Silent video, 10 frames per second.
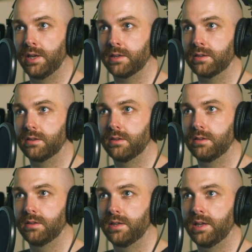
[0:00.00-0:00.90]
like
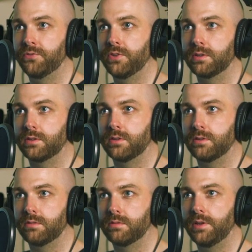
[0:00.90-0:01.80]
if you're
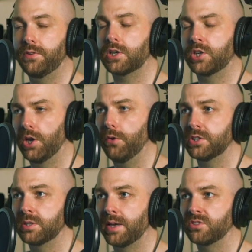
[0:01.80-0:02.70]

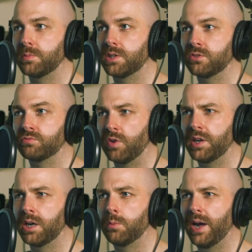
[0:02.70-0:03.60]
curious about something that's
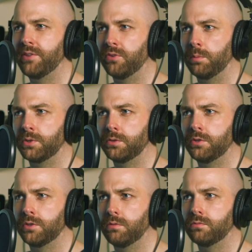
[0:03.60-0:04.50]
running away from you,
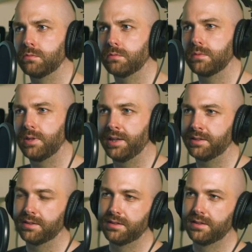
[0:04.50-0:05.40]
you don't
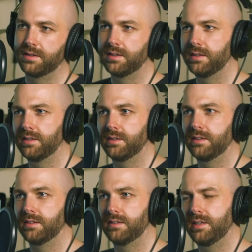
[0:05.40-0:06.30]
like.
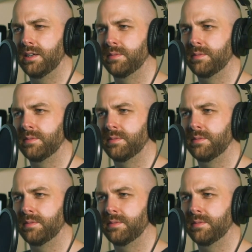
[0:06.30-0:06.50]
Yeah,